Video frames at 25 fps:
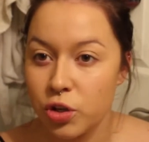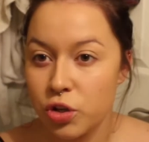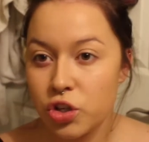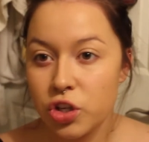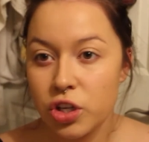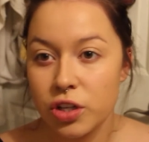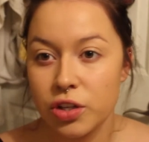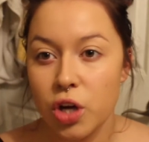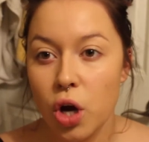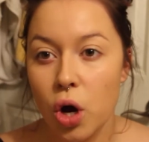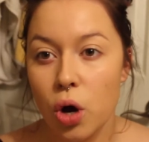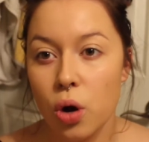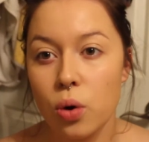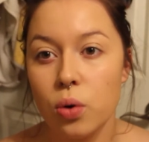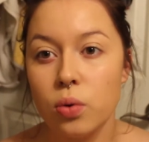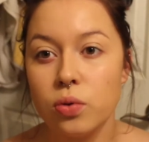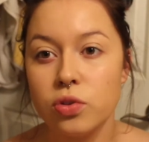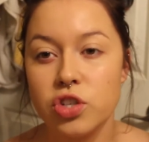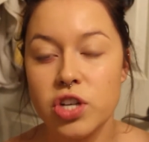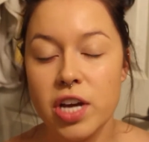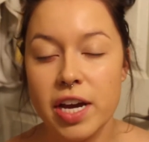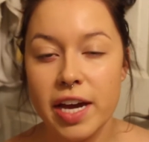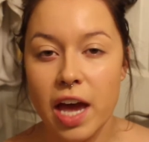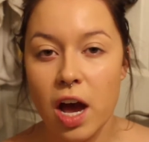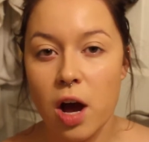You should go
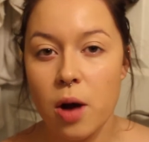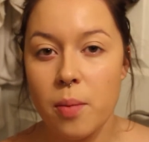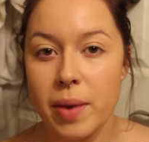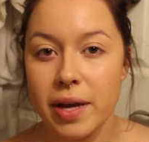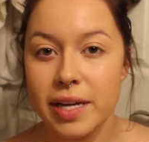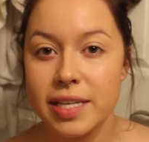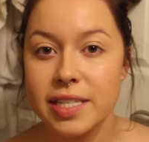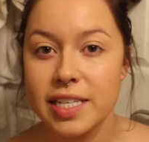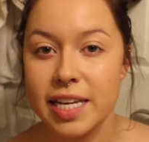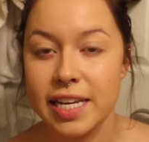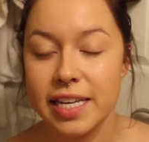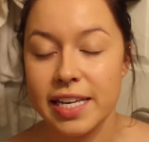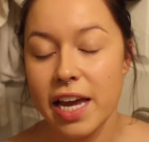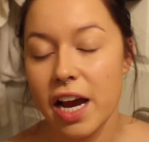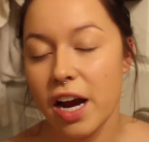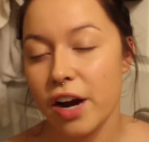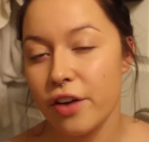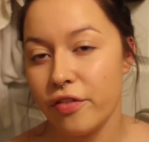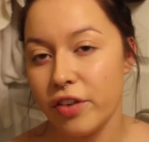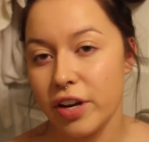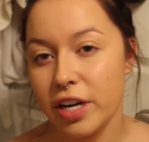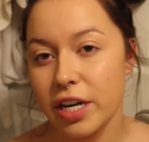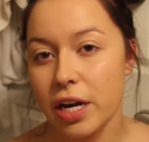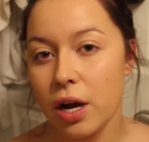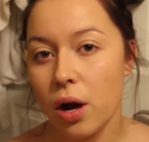check out my
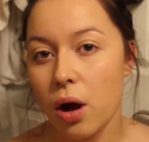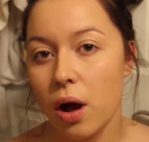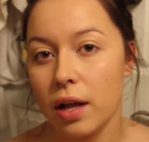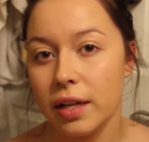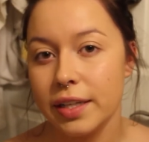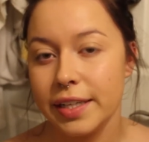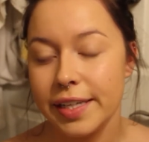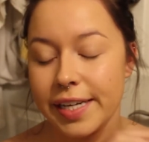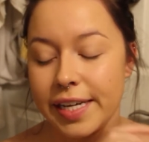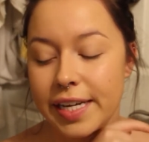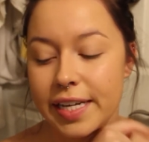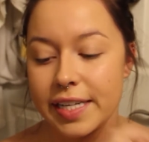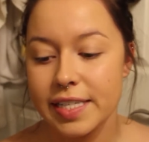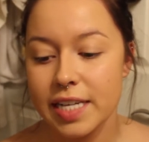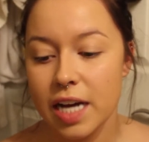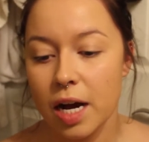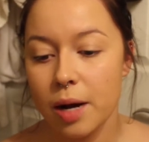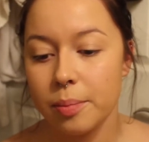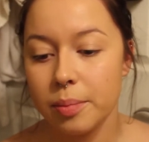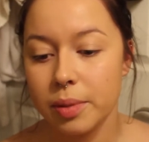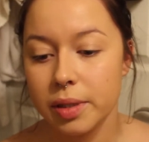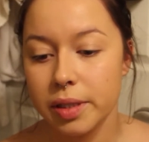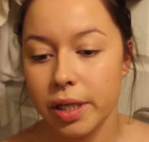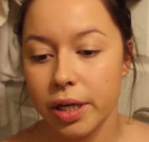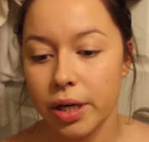skincare video. I'll link it
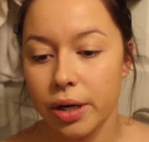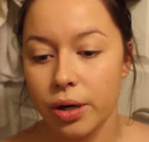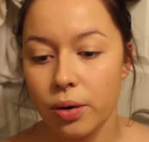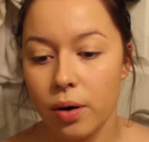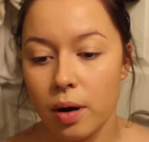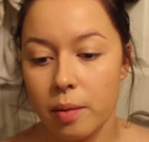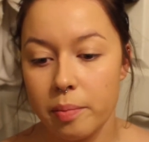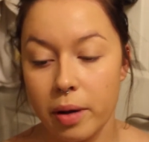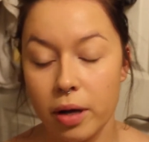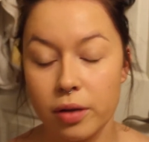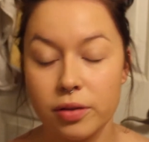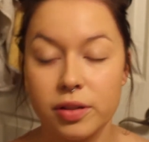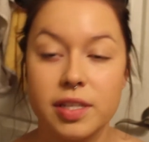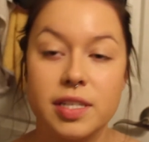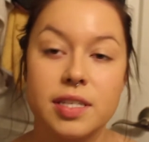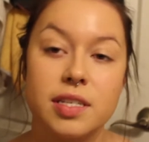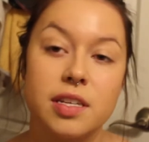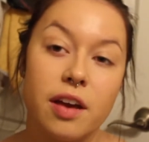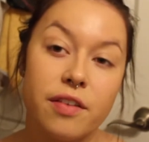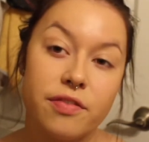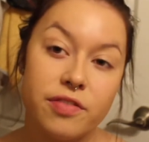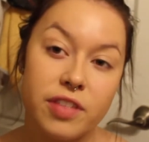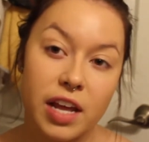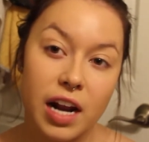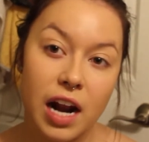down below about the
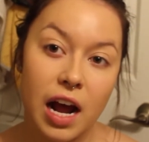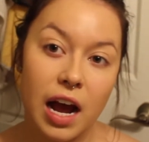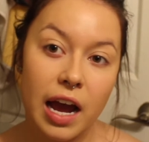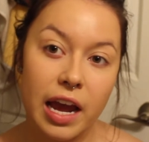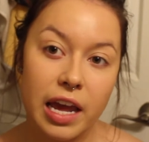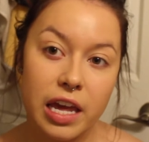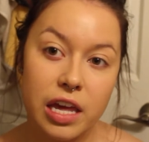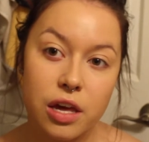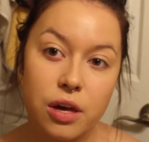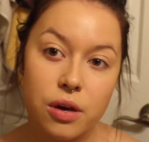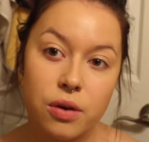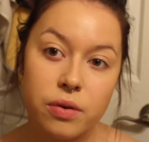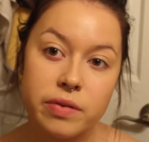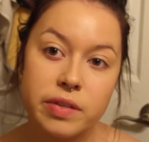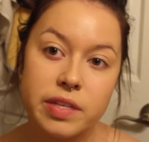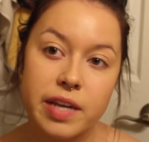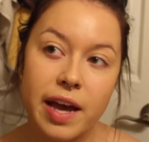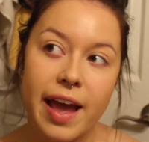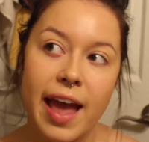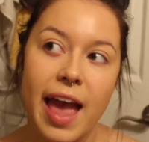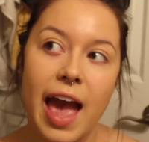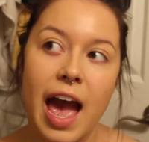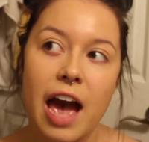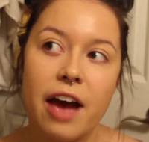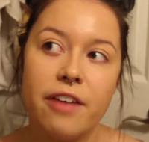stuff that I use.
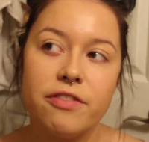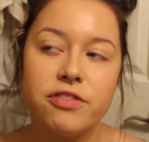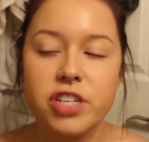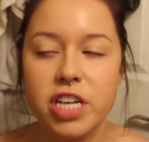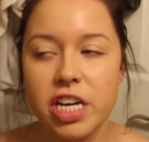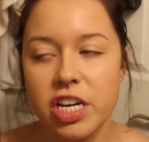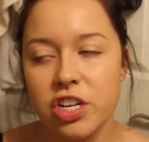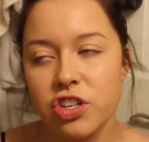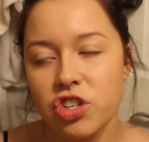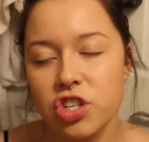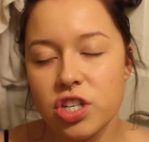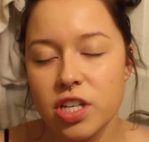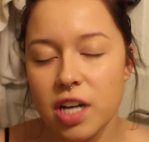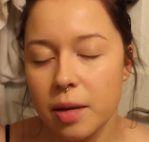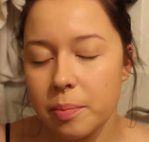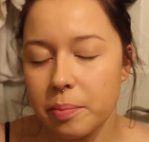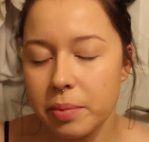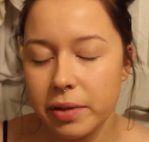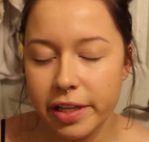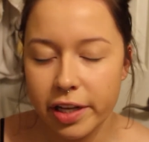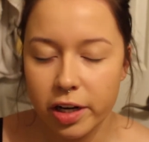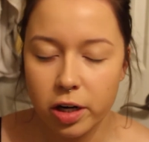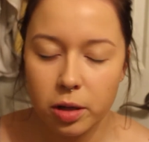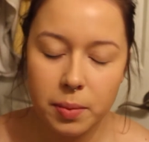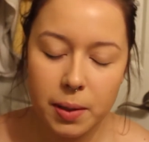I have changed it up
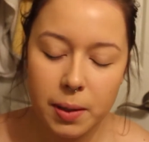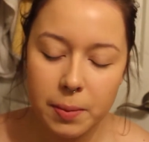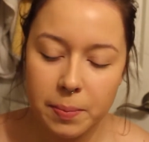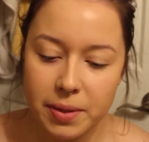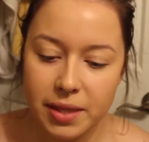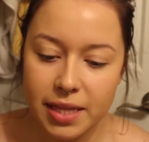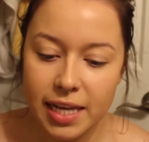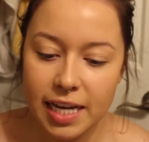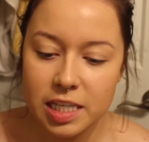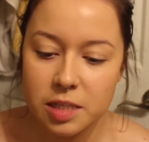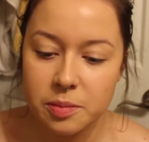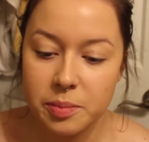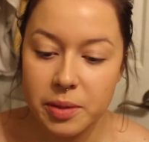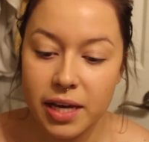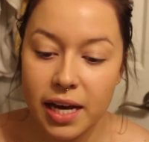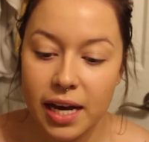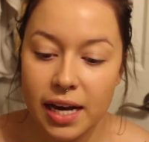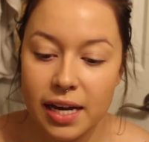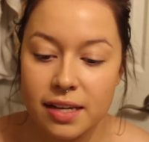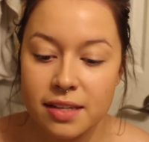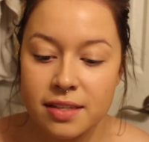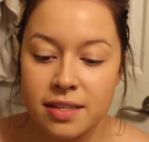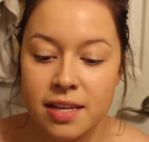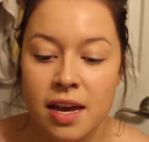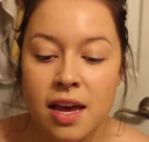a little bit, but that's
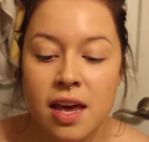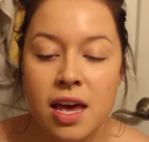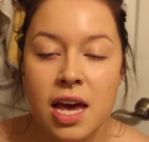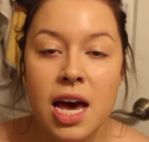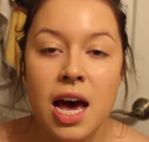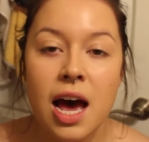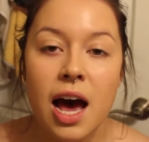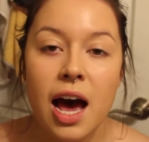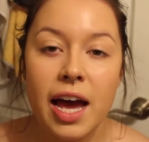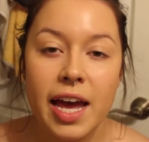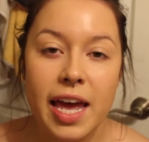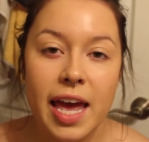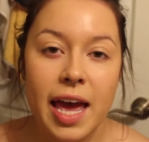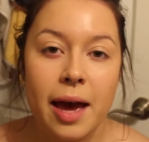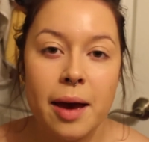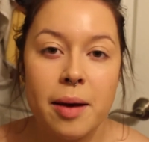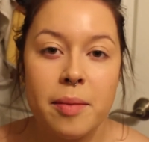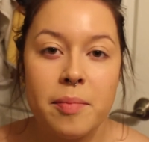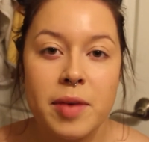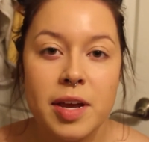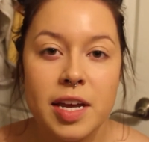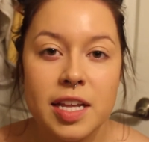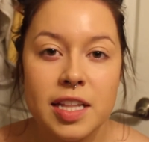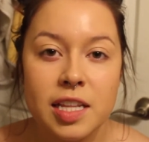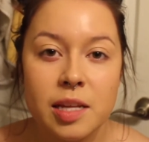because I
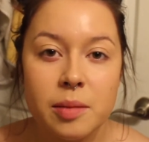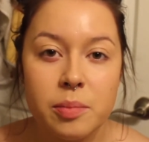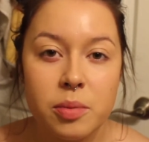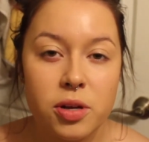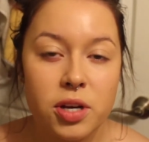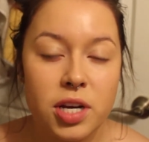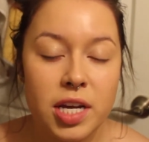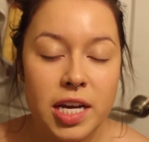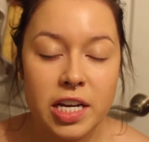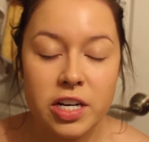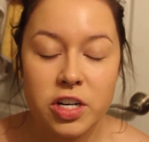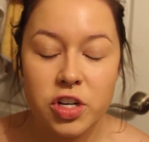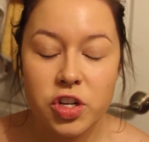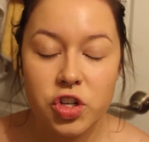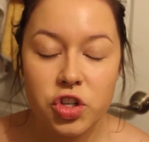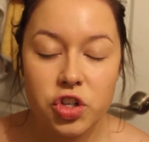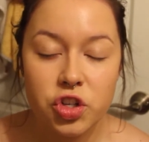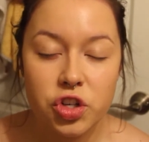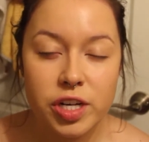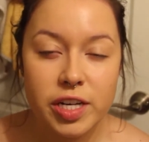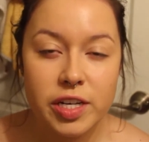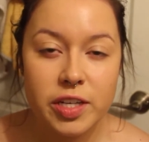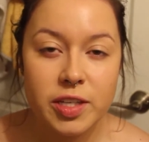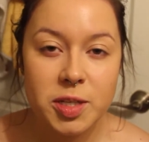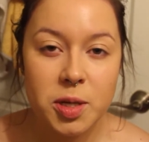am in the beauty
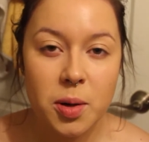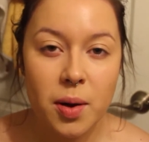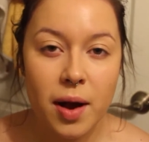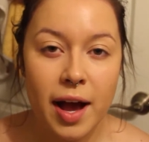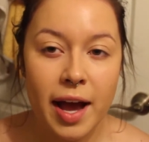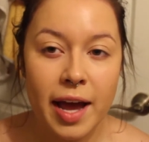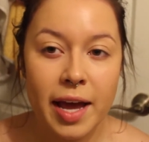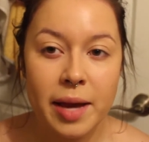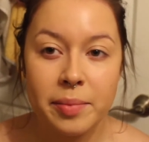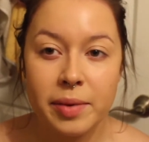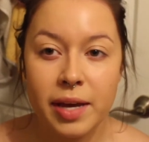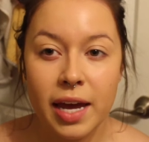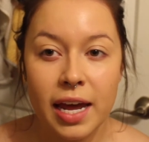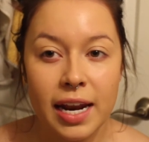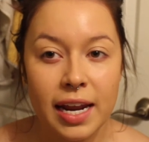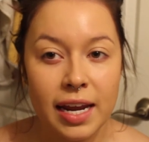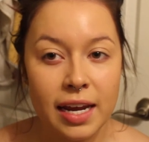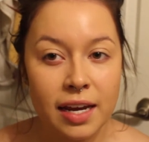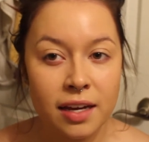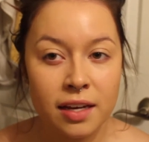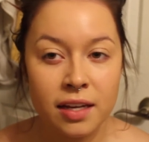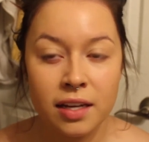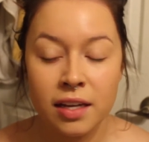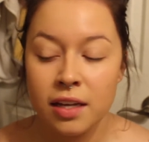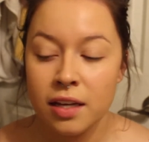industry, so I am
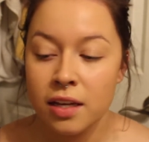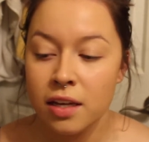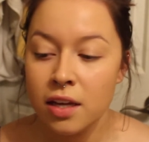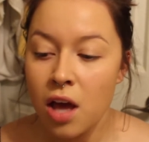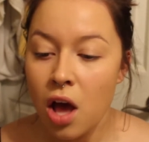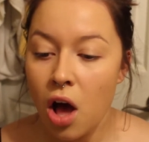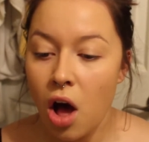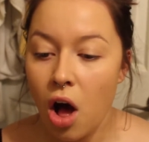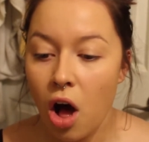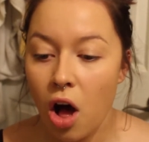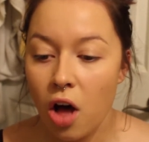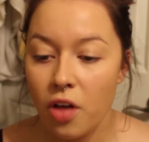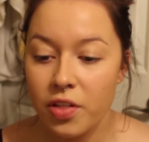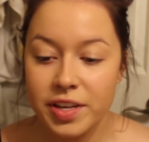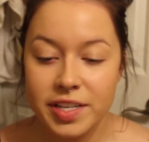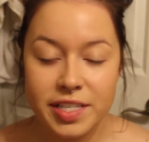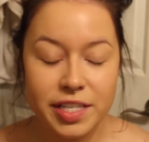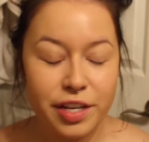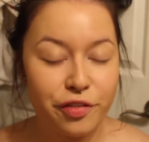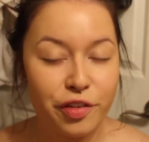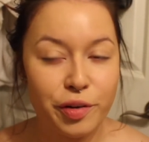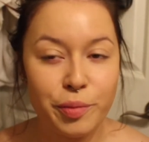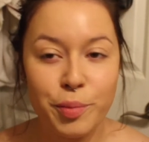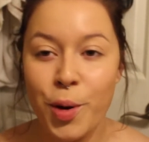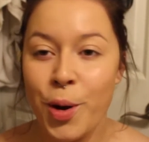getting all these
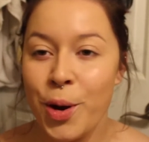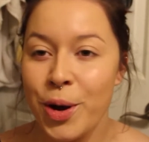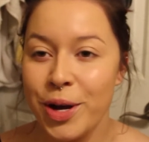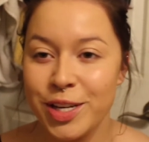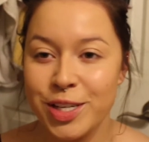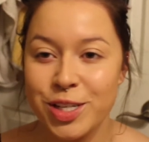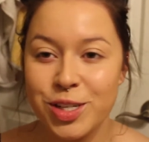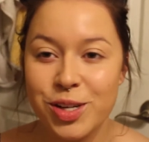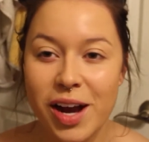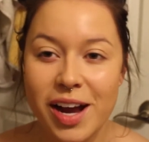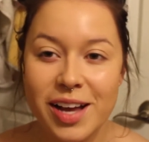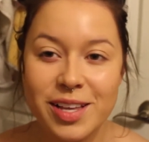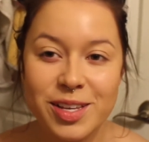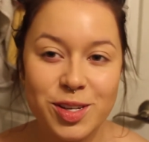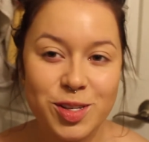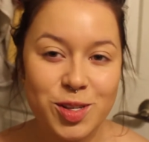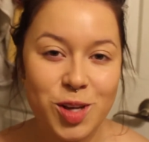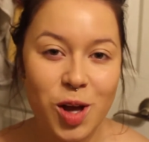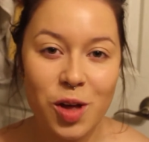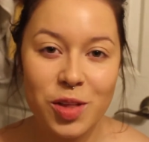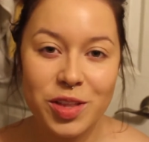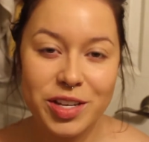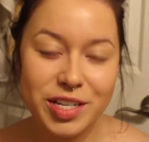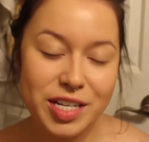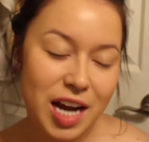different moisturizers
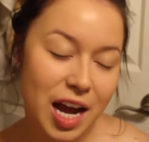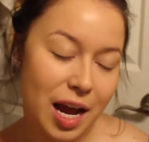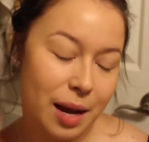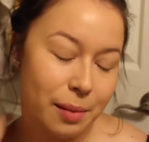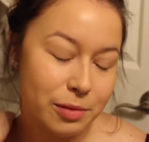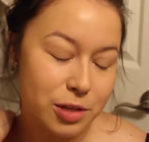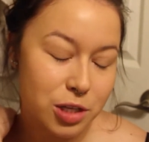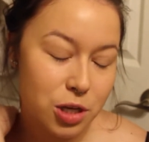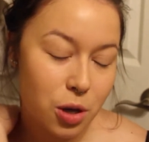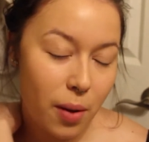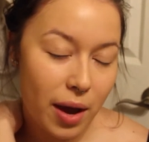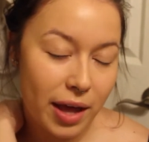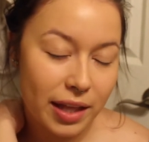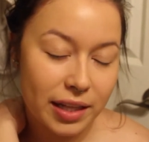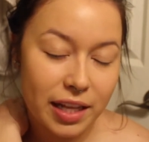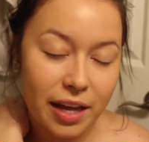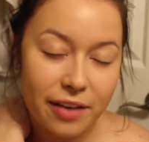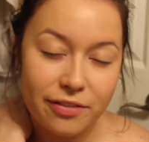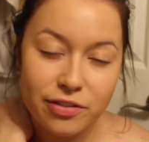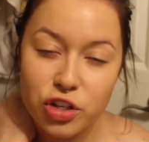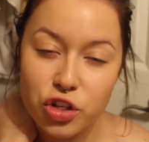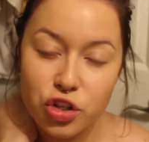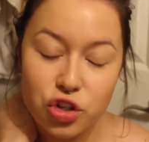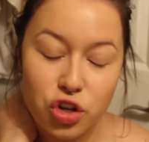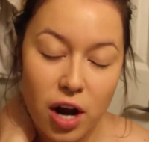all the time, so I
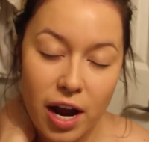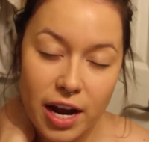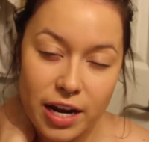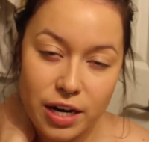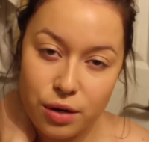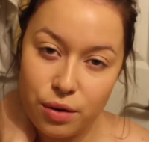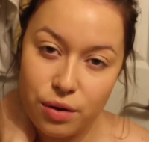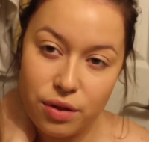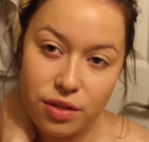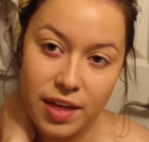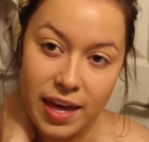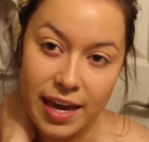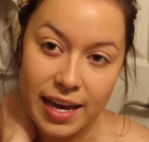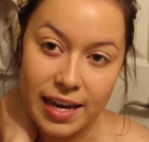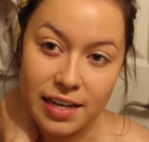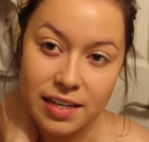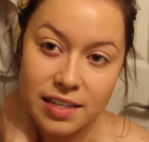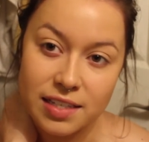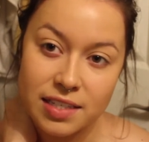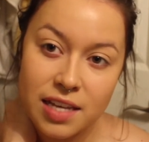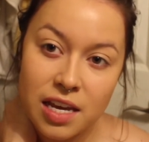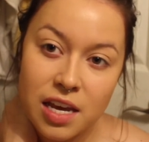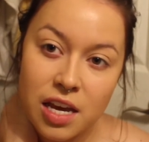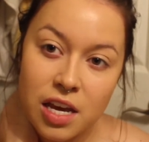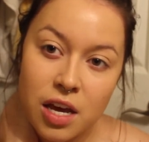love to try new
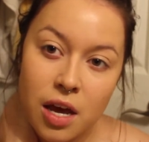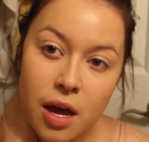things,